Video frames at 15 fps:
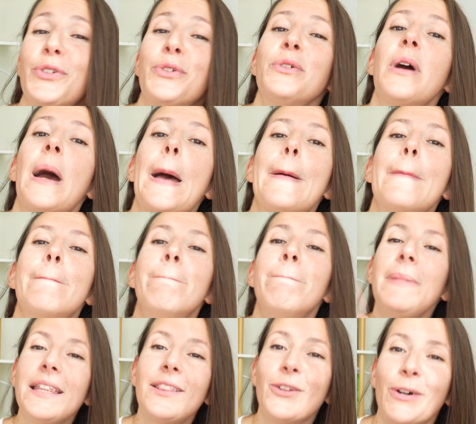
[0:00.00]
to
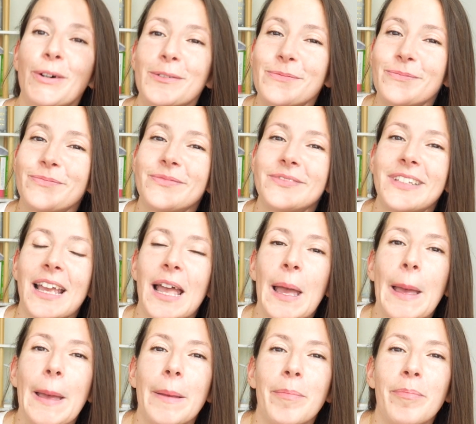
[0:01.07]
mytho.
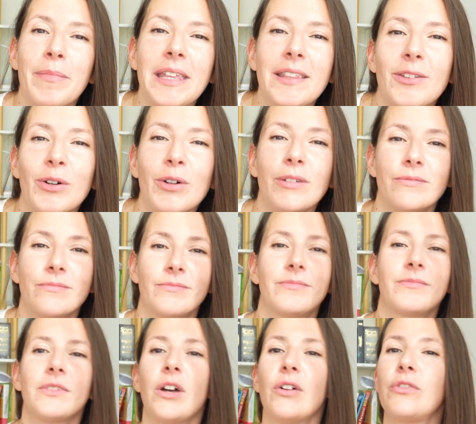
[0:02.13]
Mytho.
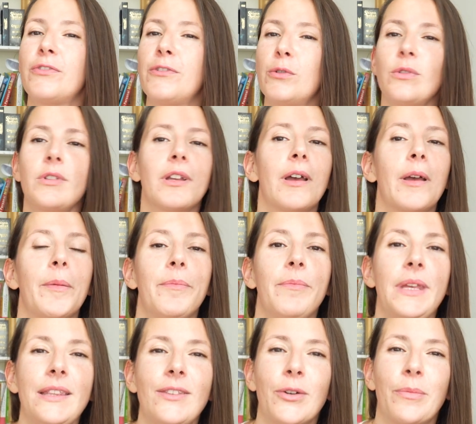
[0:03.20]
Full
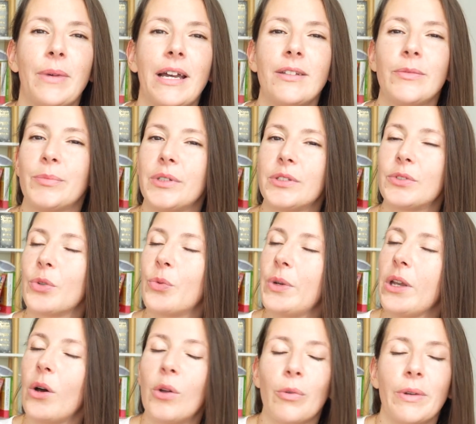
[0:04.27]
mythoman, but
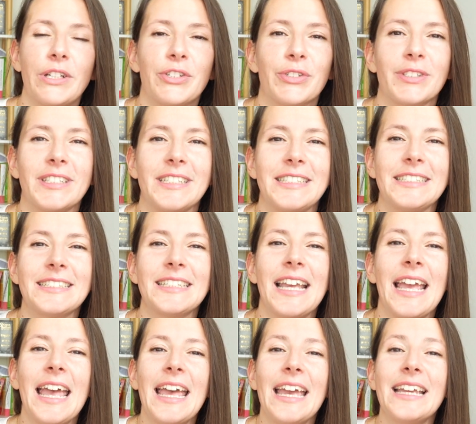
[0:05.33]
we always shorten it,
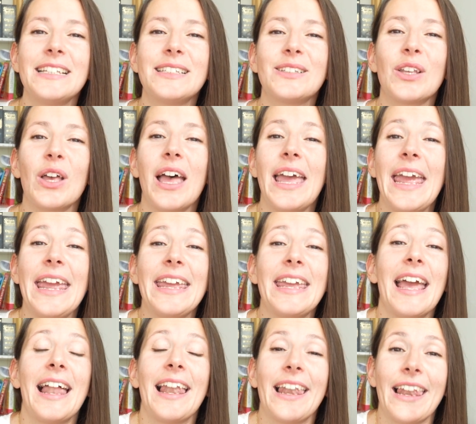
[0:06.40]
is a
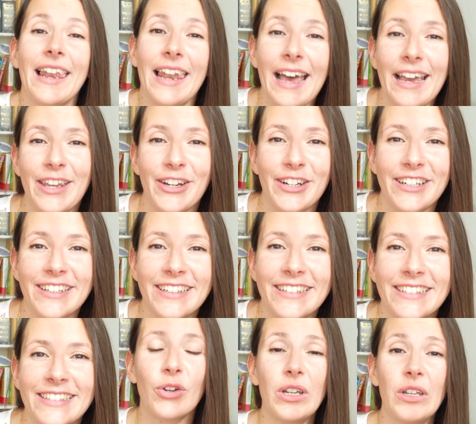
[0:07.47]
liar.
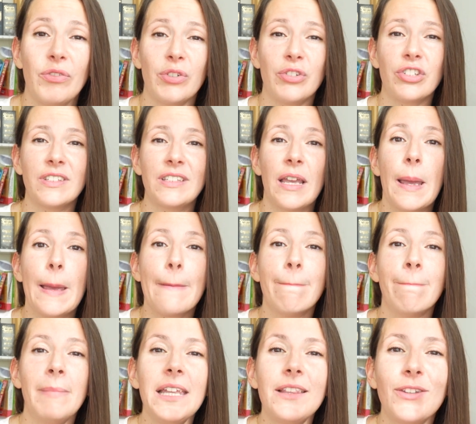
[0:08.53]
So if you just say
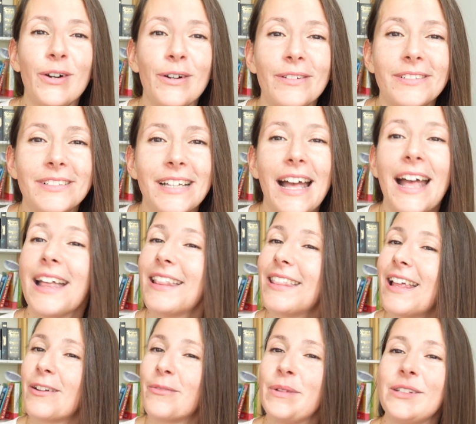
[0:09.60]
mytho,
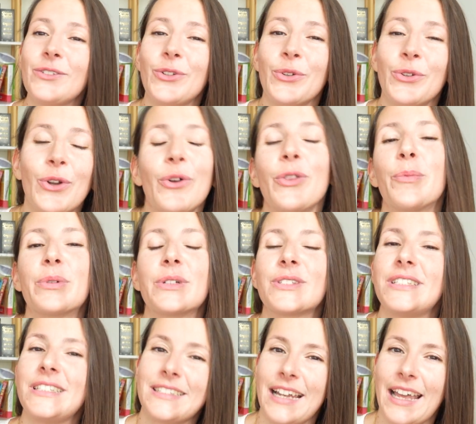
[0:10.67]
that means you know the
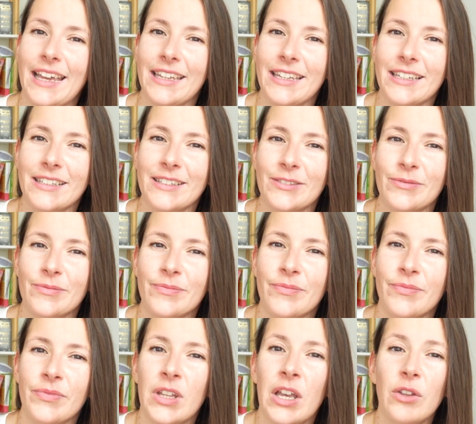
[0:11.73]
person is lying.
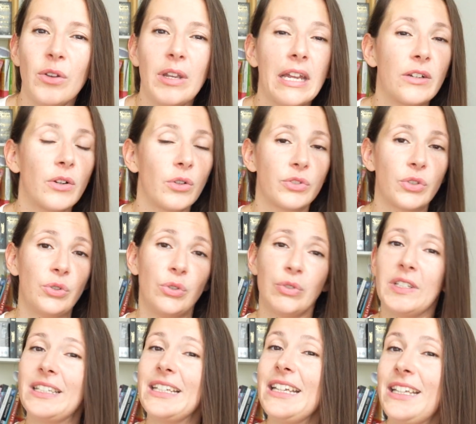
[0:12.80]
You can also
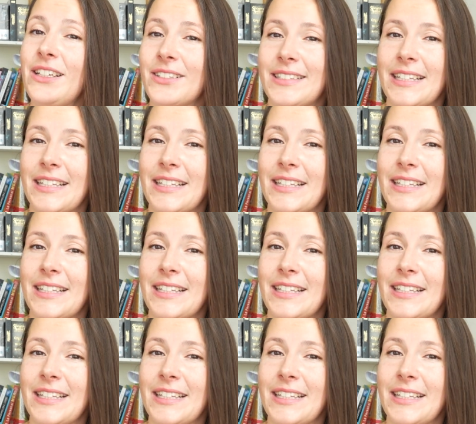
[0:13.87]
use it in a